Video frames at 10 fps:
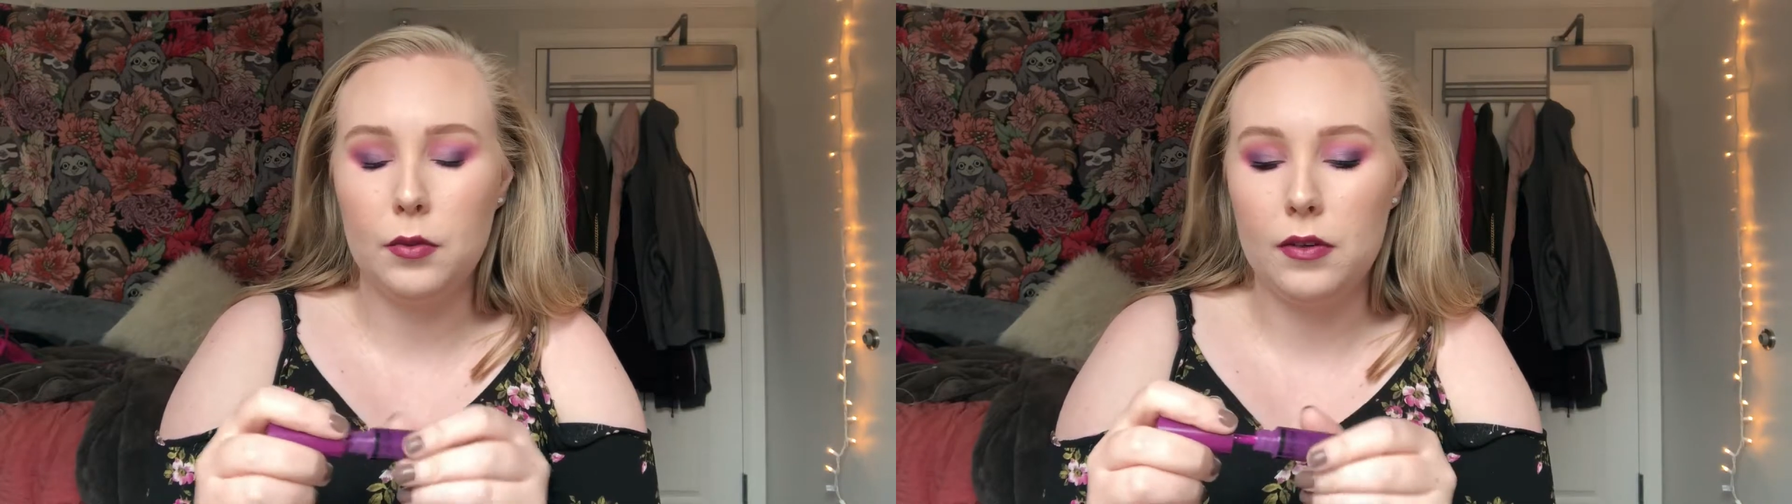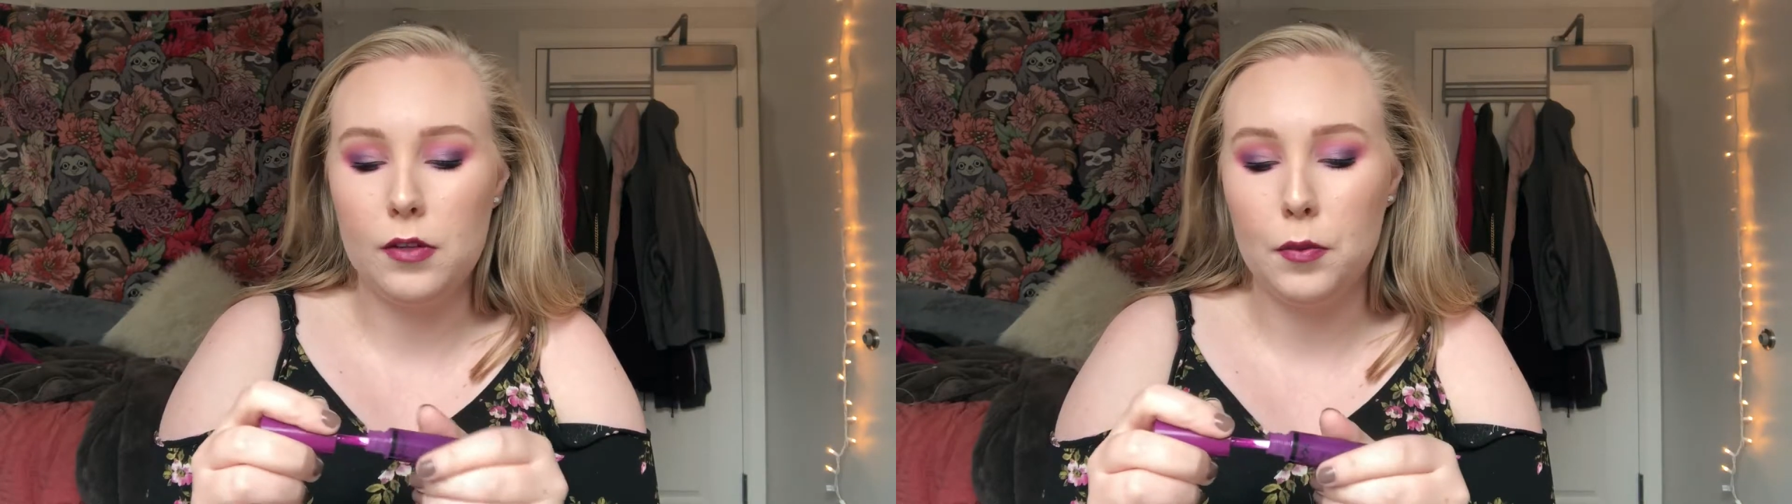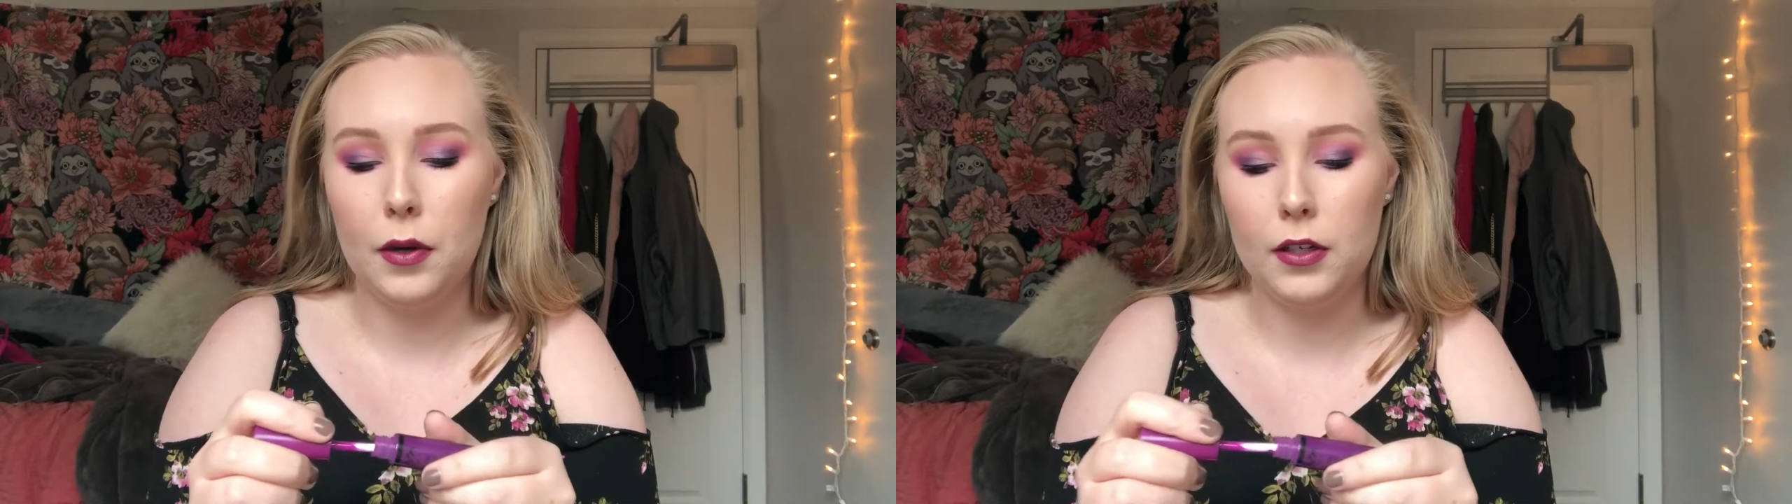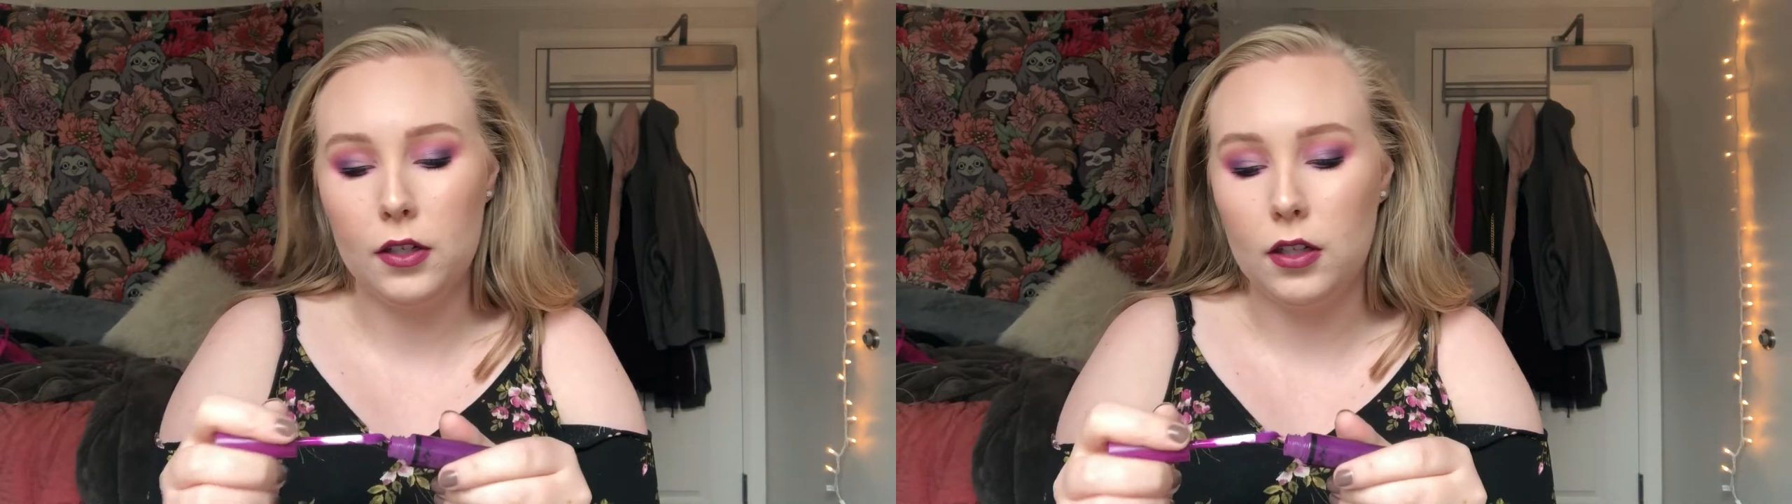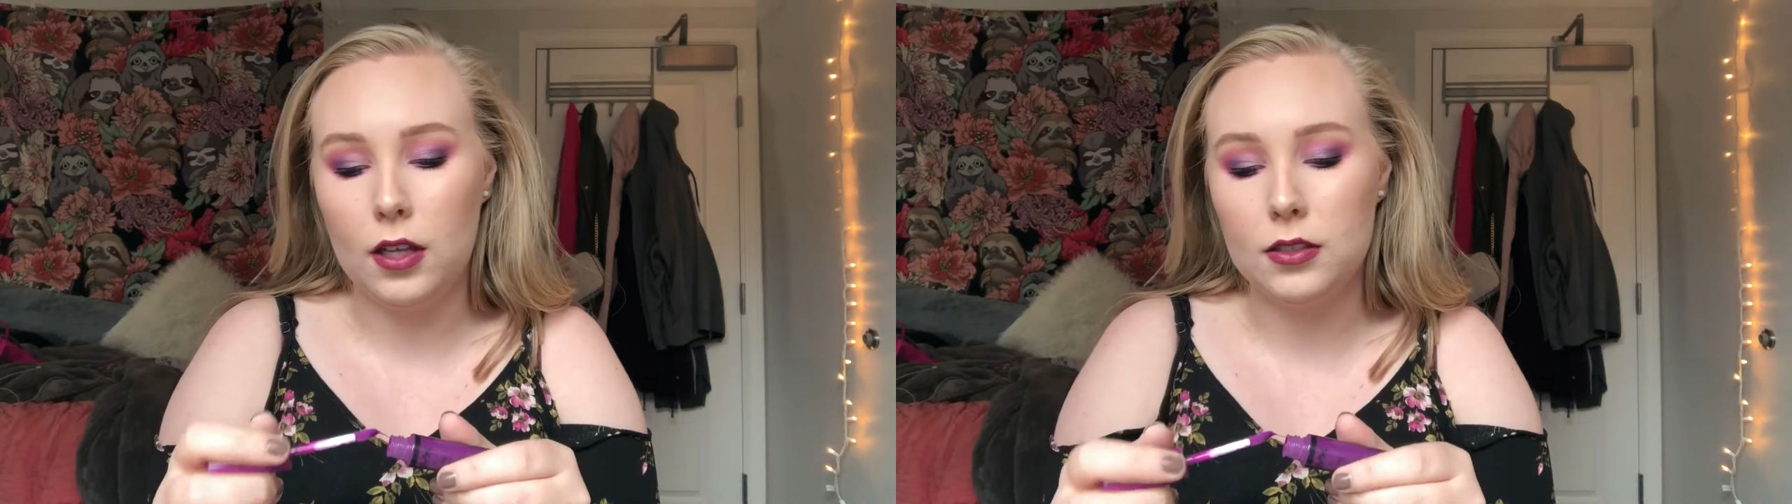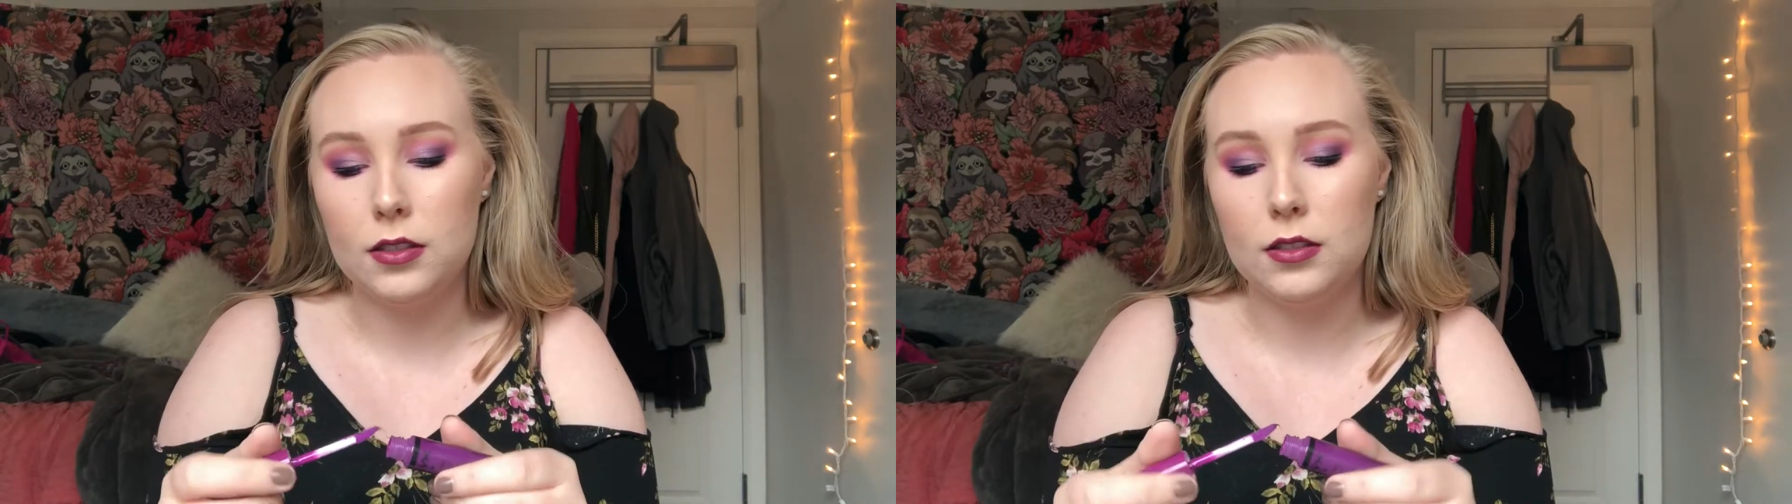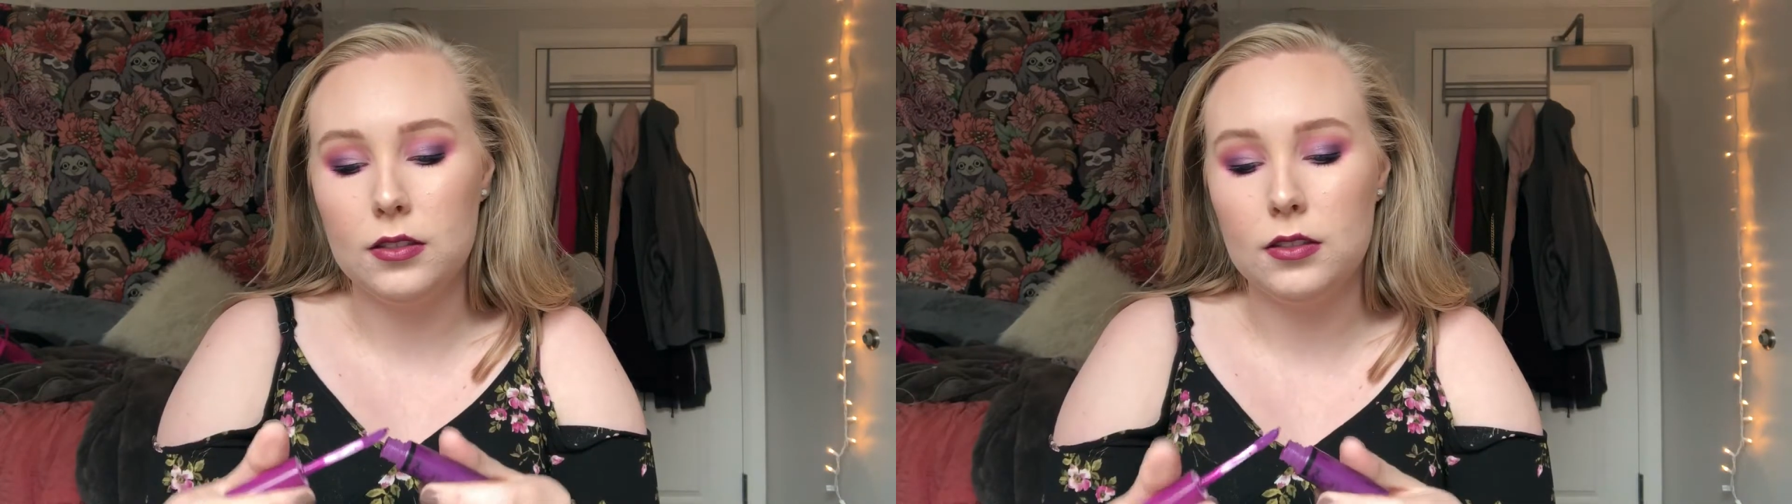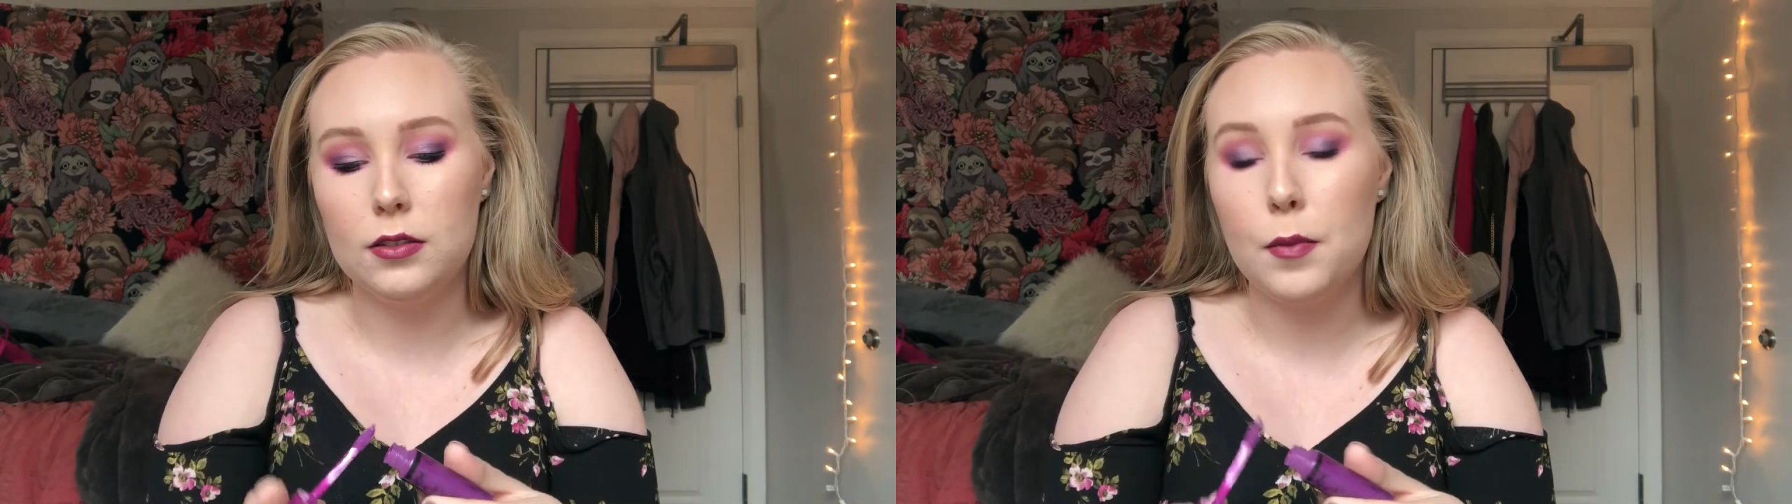one of their butter
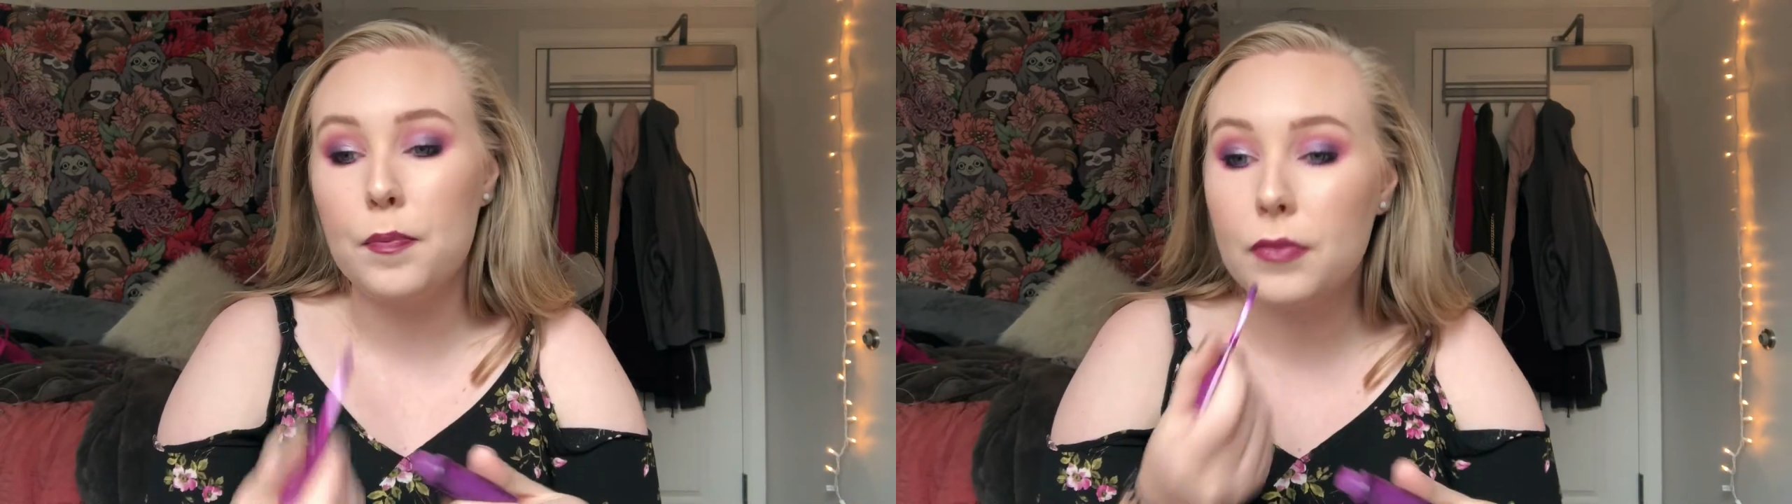glosses.